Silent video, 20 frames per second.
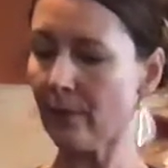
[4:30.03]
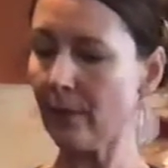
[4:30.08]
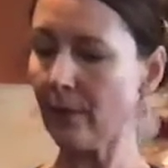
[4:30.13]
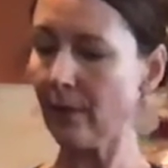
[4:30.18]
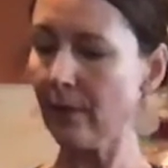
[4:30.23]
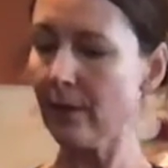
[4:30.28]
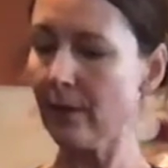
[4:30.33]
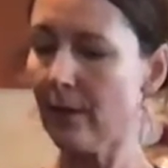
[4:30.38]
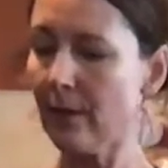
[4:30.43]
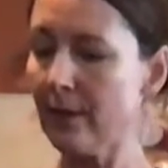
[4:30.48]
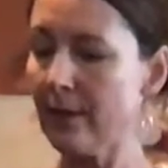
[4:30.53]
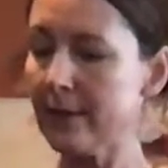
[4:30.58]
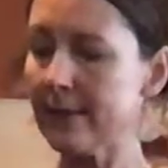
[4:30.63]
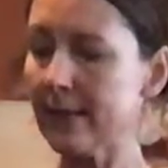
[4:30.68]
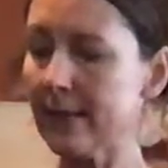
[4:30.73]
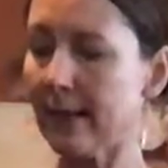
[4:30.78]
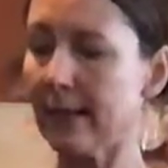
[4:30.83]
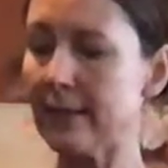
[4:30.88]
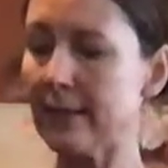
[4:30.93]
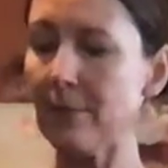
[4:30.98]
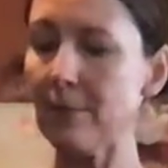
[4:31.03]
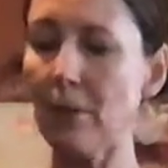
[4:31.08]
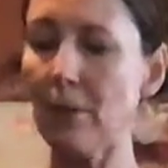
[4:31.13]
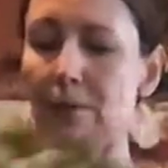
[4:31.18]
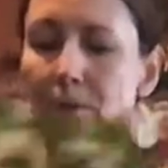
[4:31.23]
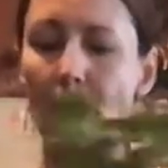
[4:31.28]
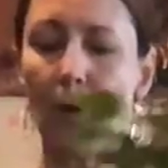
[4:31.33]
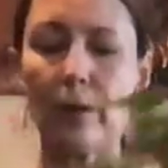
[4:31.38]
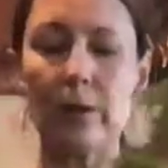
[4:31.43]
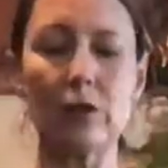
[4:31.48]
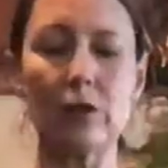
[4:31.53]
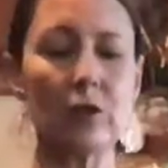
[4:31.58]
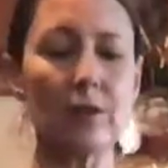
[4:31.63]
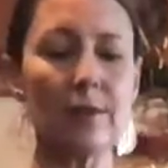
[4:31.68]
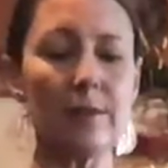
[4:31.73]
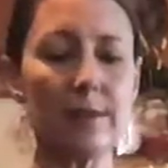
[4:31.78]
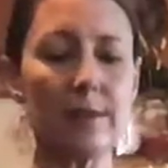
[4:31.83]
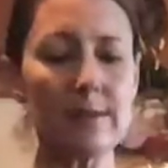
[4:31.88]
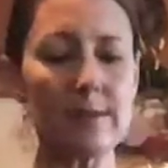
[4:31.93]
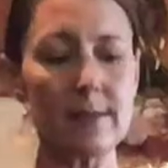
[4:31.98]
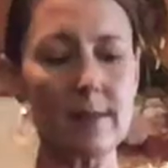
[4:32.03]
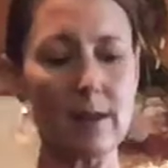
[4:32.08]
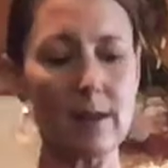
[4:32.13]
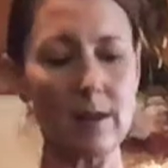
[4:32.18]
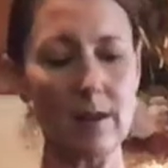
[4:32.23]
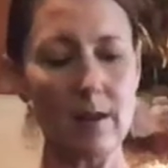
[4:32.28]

selecting my foliages.